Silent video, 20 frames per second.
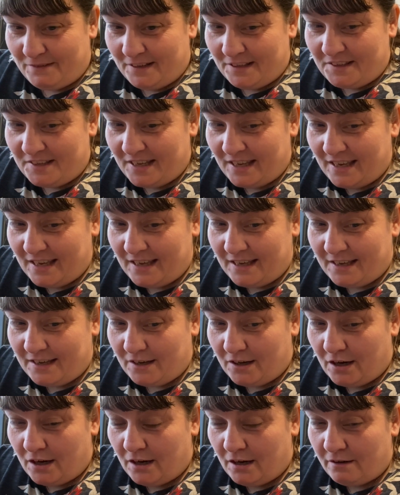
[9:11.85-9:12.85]
take
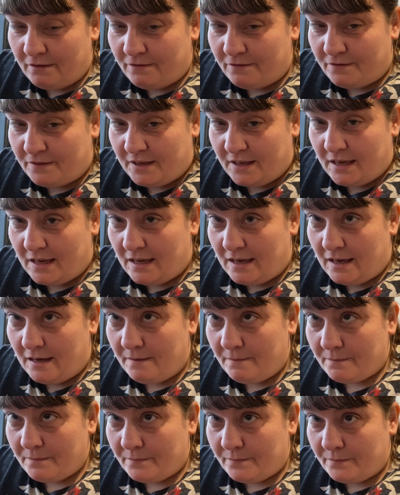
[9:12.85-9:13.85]
off
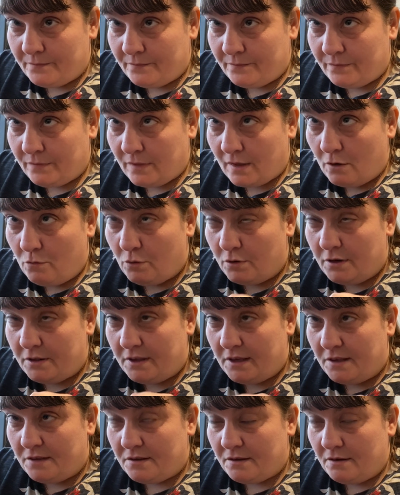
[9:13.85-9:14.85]
one of
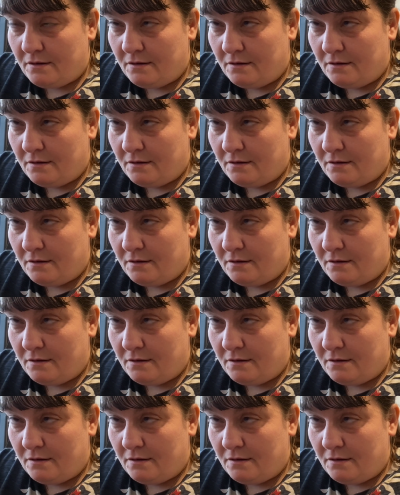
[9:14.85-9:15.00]
these